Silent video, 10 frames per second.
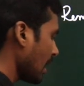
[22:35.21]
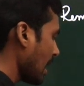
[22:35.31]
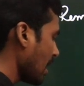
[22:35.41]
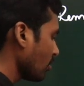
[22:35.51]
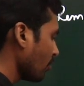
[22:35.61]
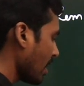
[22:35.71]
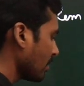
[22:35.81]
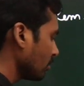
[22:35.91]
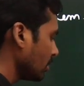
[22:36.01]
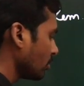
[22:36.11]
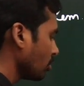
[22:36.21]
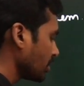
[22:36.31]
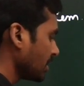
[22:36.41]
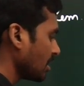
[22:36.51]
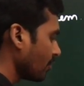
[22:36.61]
I had to find out the
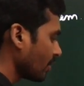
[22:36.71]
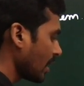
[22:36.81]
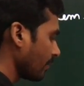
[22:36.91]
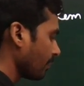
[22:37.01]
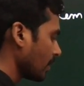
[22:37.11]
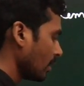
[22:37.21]
totient of 9.